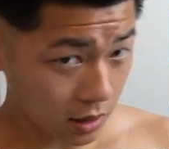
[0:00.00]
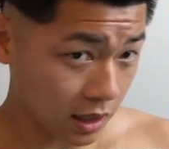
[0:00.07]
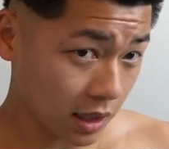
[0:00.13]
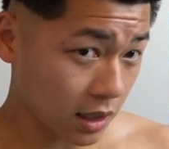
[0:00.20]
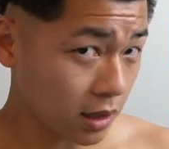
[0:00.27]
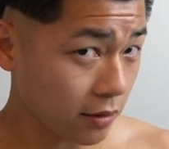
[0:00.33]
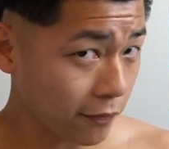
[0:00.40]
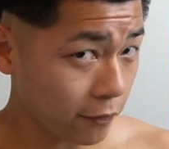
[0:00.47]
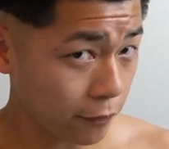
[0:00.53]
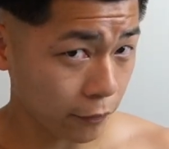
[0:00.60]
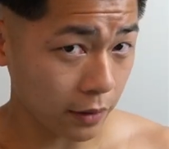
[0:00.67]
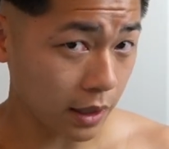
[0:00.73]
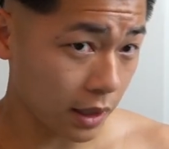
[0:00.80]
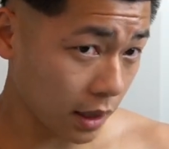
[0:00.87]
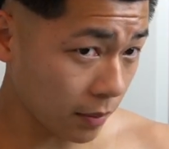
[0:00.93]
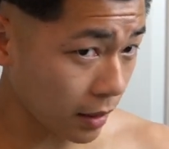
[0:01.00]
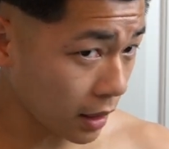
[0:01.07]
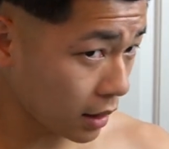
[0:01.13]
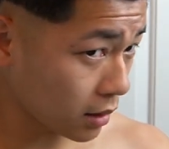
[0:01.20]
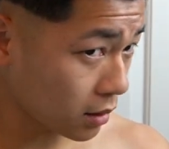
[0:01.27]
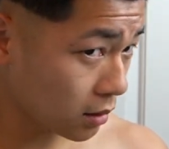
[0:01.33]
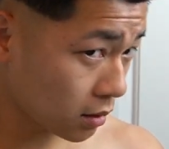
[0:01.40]
God, I look freaky,
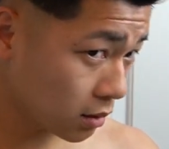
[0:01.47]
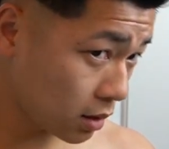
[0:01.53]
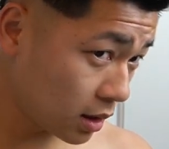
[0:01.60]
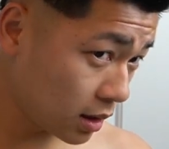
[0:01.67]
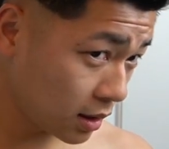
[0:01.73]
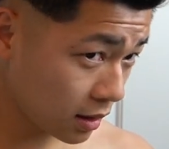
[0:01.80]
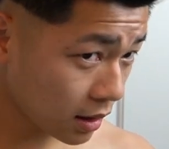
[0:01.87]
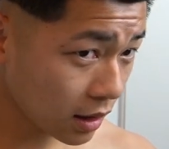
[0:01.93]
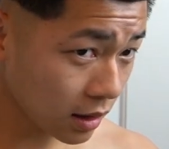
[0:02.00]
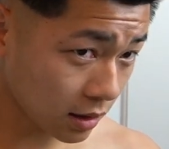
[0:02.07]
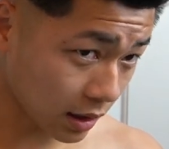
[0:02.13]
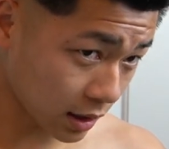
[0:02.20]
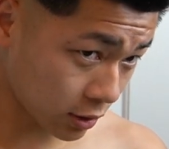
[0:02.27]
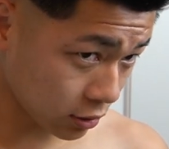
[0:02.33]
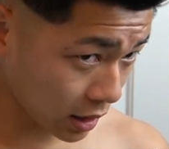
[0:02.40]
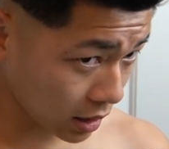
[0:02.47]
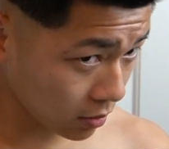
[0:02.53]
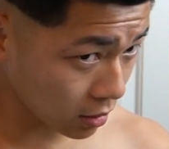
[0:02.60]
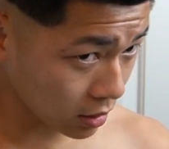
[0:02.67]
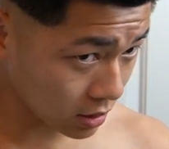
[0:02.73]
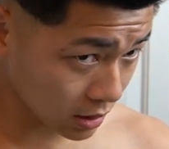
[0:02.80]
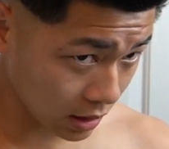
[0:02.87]
man. Look like Dragon Ball